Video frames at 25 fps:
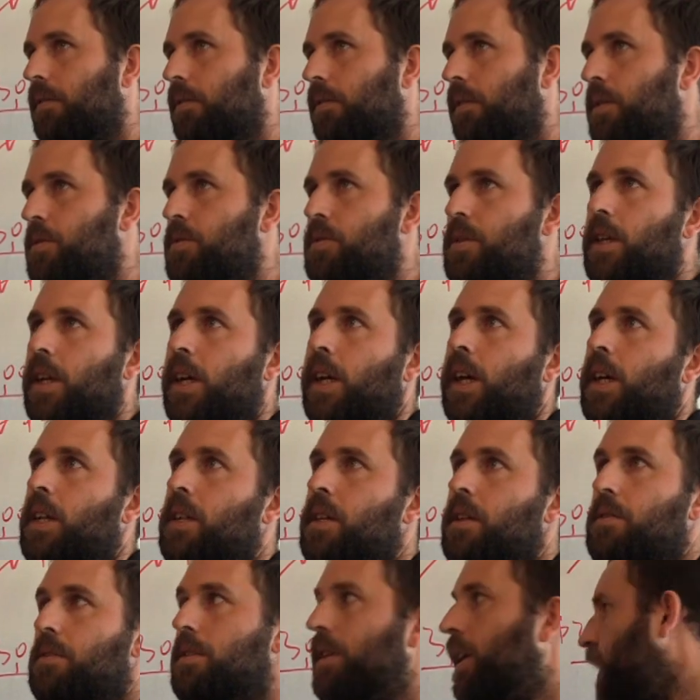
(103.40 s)
let's say I
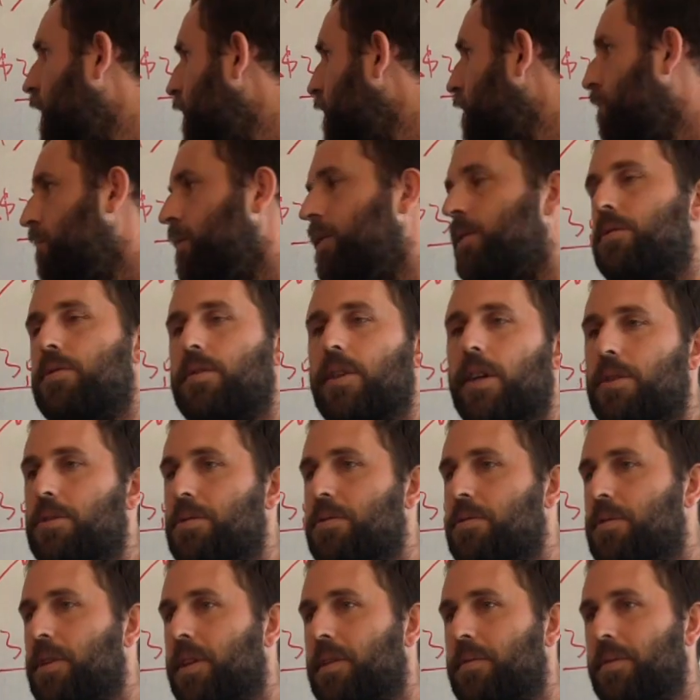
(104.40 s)
did ten of these
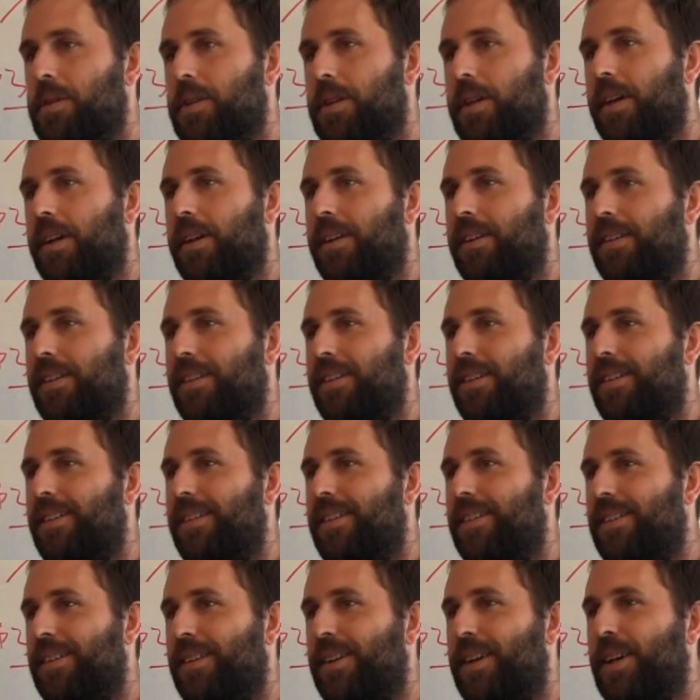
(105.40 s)
sessions every day,
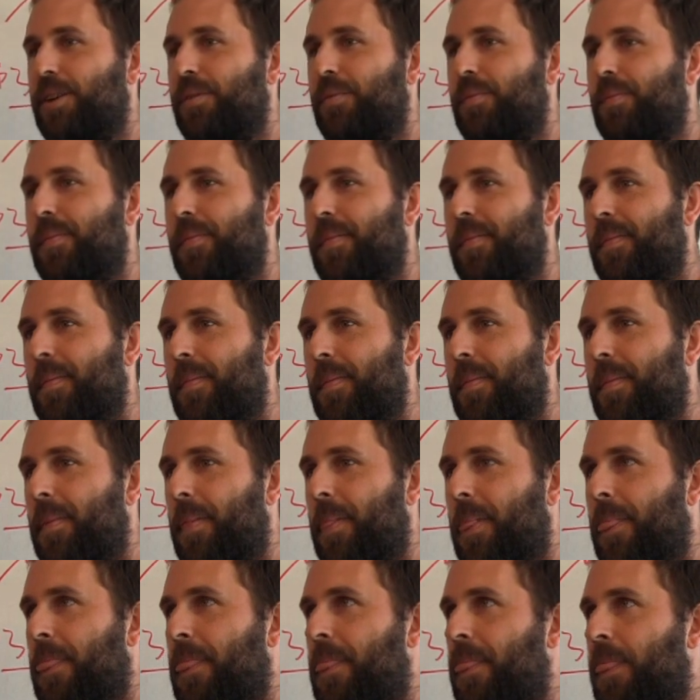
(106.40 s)
right?
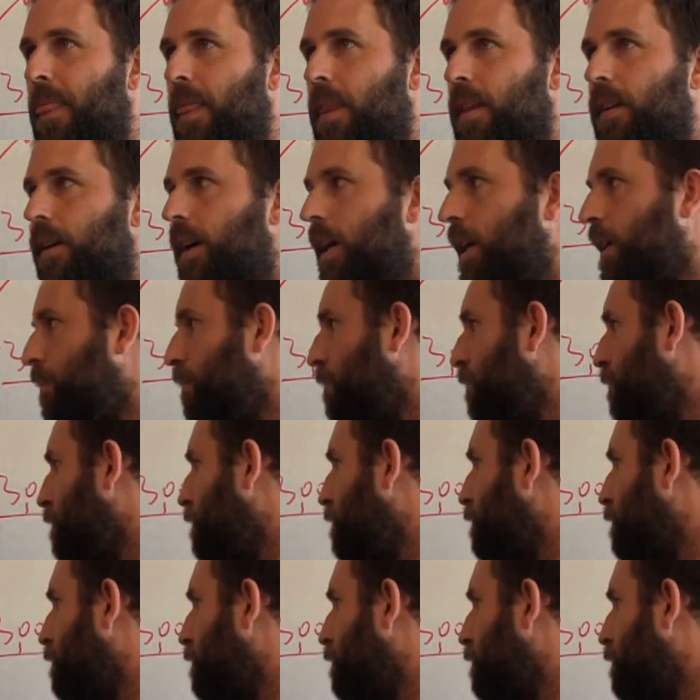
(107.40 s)
I